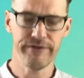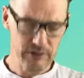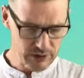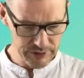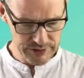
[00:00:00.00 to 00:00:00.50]
It
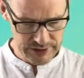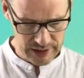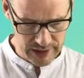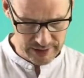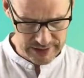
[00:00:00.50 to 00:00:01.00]
felt God
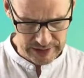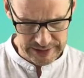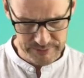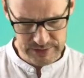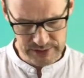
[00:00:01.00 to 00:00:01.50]
had uh, tell
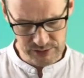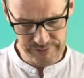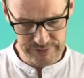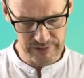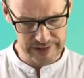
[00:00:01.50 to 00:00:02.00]
him to do
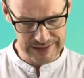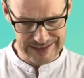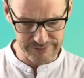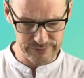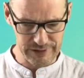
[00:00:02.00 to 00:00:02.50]
a few things
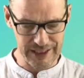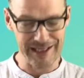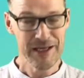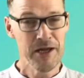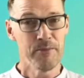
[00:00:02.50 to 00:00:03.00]

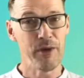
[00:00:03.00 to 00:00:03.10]
differently.